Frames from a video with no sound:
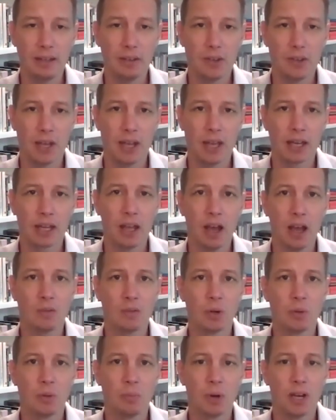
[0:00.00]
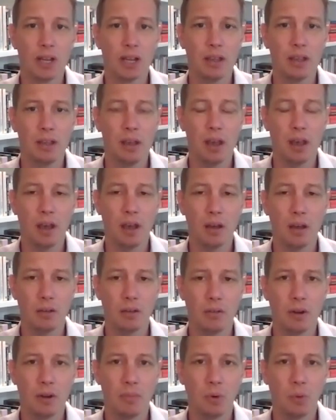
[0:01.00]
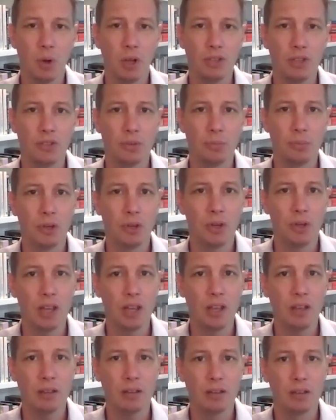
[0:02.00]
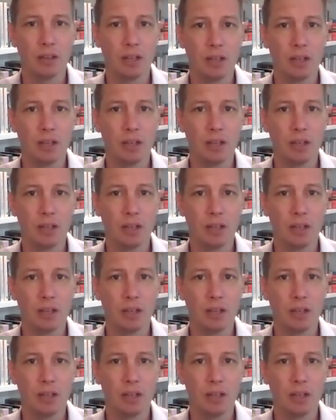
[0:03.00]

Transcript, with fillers: that God would bring, number one, some unity